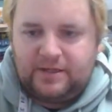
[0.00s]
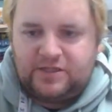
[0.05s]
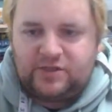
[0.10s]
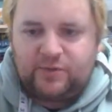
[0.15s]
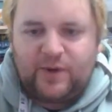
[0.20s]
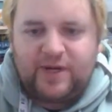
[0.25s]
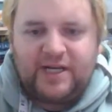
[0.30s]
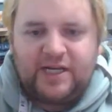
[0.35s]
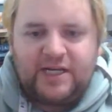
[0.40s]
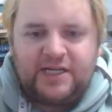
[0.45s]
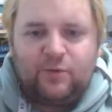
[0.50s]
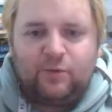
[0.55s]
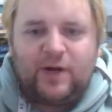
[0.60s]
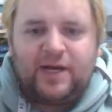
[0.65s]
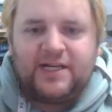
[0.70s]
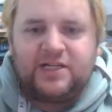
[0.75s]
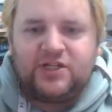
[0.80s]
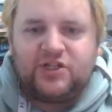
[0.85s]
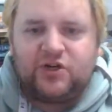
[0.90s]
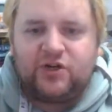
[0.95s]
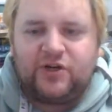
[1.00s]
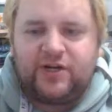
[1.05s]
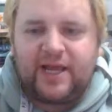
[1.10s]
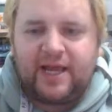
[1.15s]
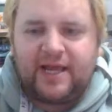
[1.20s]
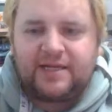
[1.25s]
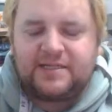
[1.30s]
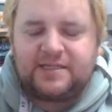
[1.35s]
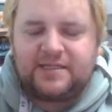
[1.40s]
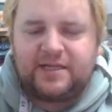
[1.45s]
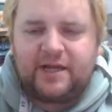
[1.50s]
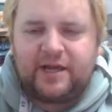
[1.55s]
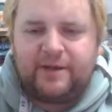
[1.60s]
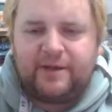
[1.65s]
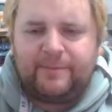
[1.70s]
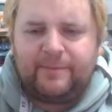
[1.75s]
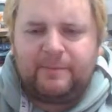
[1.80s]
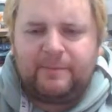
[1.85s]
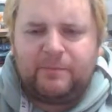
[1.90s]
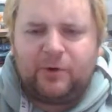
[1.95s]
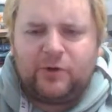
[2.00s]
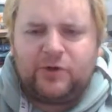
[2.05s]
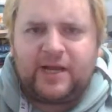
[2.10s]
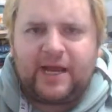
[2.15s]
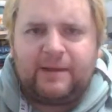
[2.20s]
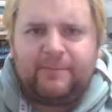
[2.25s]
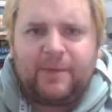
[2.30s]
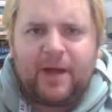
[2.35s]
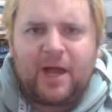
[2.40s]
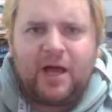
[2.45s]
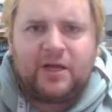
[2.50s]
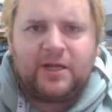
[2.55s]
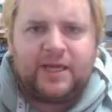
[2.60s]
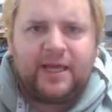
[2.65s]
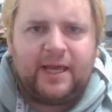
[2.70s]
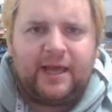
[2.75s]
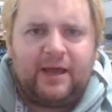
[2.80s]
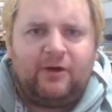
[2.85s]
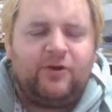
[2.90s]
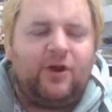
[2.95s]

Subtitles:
So when is your next Monday market,